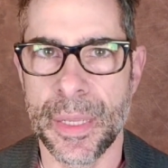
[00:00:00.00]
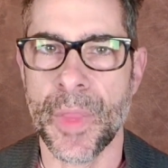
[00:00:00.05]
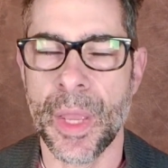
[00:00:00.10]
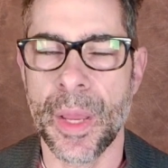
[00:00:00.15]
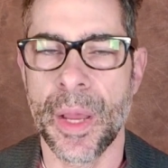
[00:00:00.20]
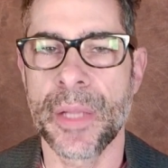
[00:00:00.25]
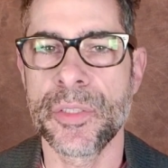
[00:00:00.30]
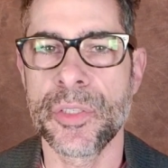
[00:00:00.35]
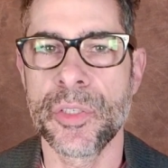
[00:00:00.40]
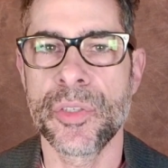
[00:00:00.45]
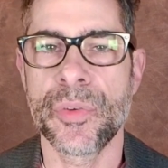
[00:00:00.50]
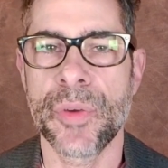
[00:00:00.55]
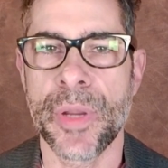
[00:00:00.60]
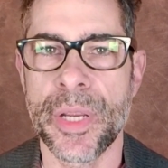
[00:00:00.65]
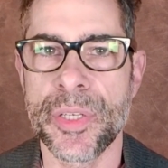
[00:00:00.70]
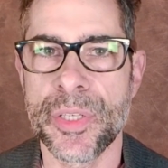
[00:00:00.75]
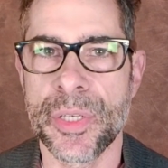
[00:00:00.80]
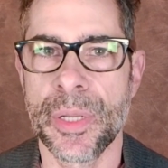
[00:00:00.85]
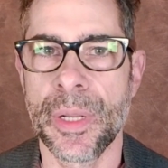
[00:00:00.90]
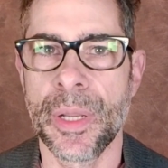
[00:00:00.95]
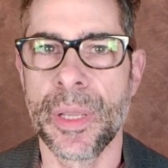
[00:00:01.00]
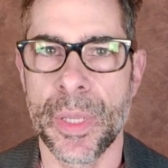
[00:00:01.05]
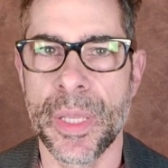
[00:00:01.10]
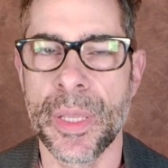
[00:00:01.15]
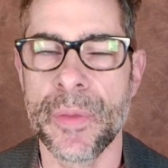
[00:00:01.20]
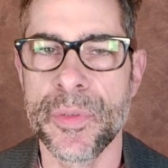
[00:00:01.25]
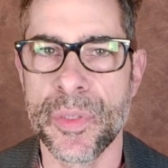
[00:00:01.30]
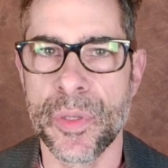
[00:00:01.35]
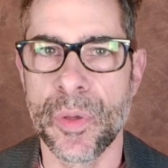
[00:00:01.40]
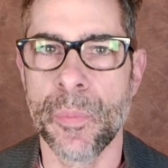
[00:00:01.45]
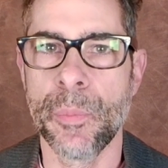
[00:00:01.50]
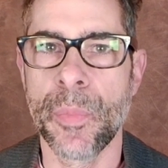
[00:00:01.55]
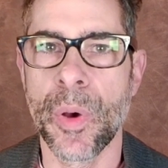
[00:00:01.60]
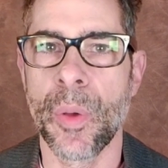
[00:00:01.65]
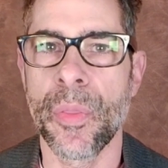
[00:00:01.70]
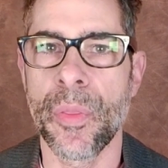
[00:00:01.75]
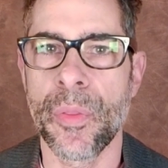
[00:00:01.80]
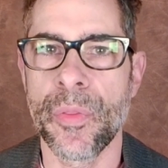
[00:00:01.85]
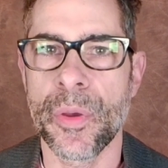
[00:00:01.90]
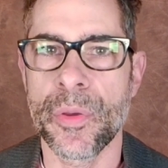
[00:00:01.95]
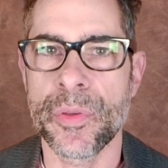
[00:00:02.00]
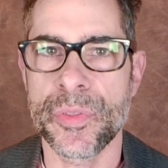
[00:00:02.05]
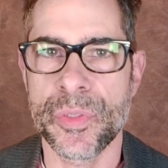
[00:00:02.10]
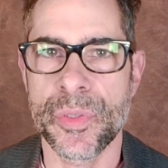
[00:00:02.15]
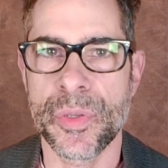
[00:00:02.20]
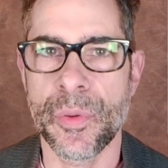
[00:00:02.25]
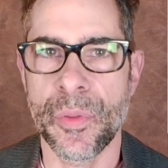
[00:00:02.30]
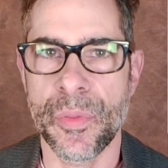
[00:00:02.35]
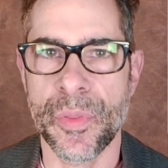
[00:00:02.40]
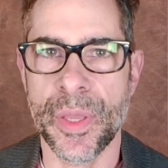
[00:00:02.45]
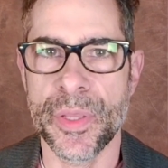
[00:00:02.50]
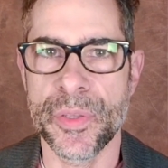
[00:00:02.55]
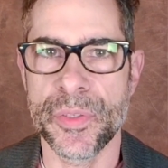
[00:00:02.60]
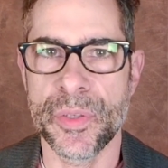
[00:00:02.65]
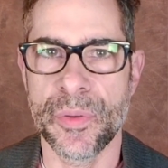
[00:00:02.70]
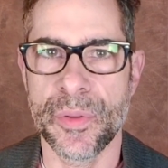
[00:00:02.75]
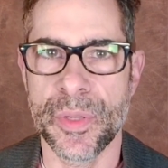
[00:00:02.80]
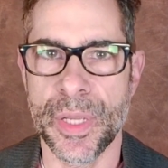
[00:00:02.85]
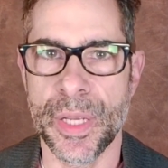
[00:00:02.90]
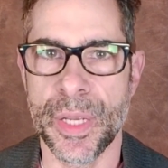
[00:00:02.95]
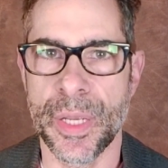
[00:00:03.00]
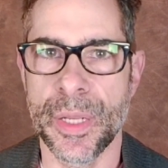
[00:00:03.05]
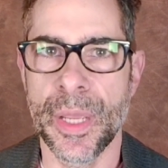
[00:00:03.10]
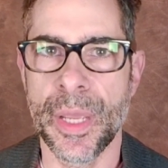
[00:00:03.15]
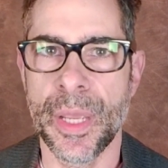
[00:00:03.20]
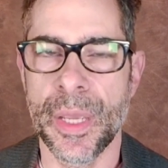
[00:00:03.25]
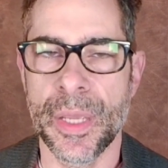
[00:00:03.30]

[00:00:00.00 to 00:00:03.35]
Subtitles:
concentration gives you both of those two things you need.